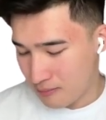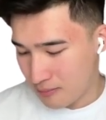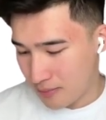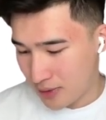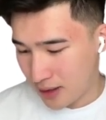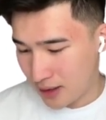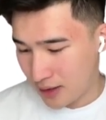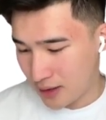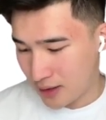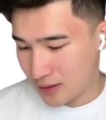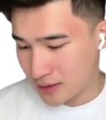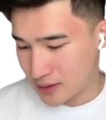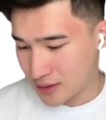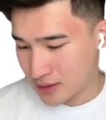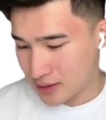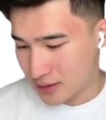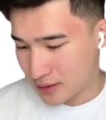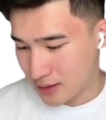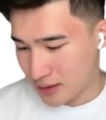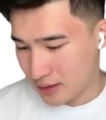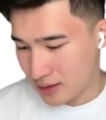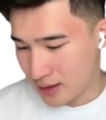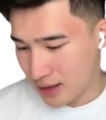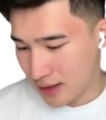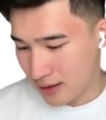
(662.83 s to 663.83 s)

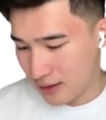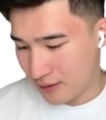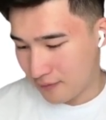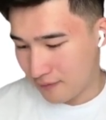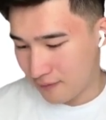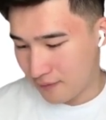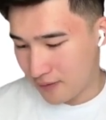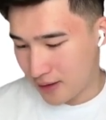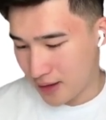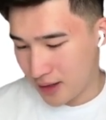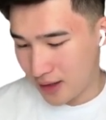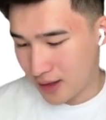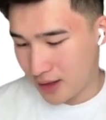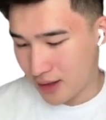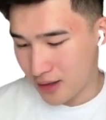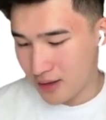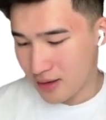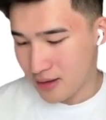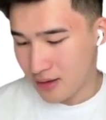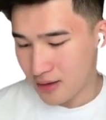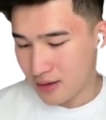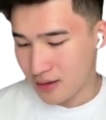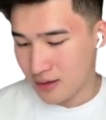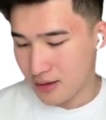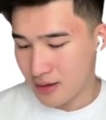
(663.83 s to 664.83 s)
minus
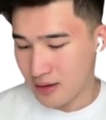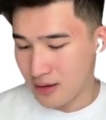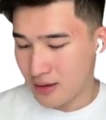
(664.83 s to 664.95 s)
fa.